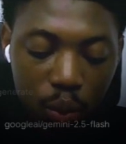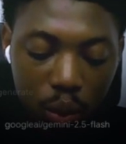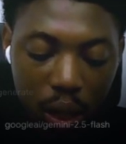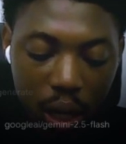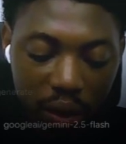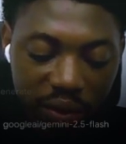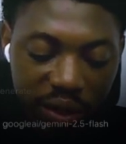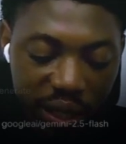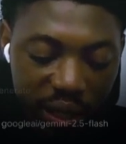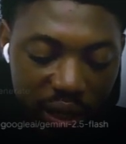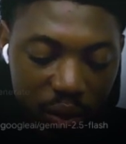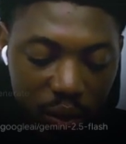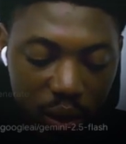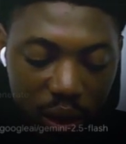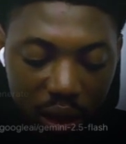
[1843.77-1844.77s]
we have
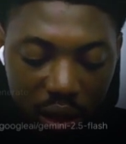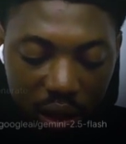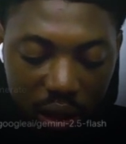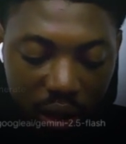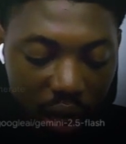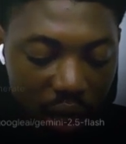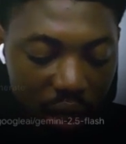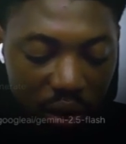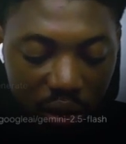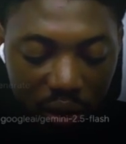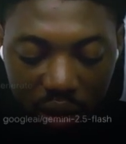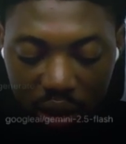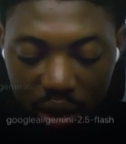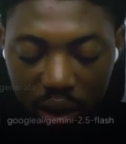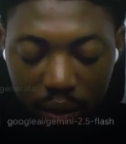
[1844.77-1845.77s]
set, which is the title,
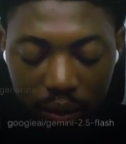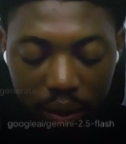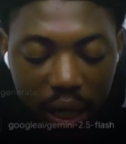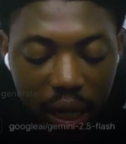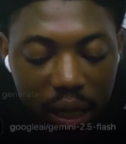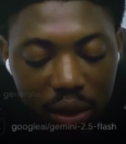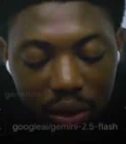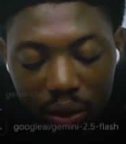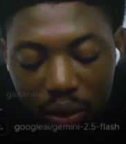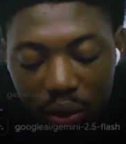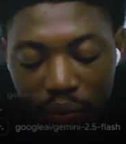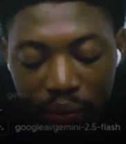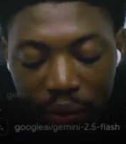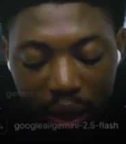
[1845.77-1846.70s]
the subtitle,